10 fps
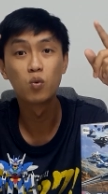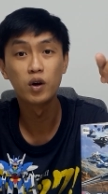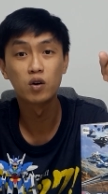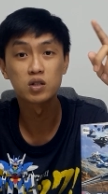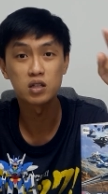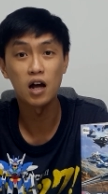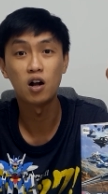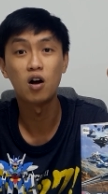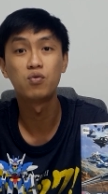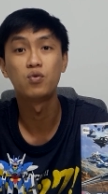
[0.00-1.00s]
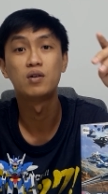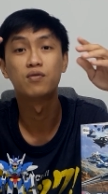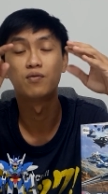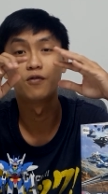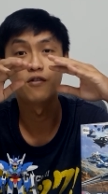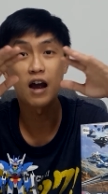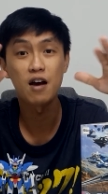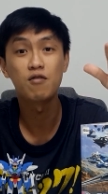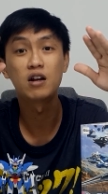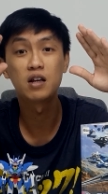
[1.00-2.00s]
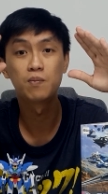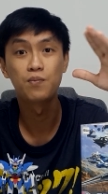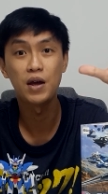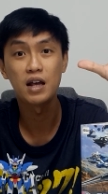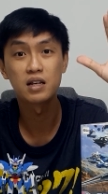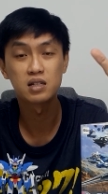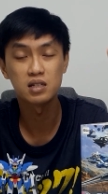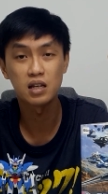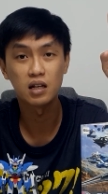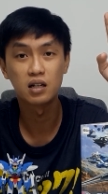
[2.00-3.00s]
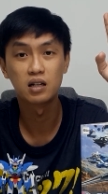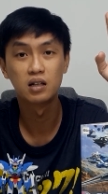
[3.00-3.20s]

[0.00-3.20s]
We will start off with very basic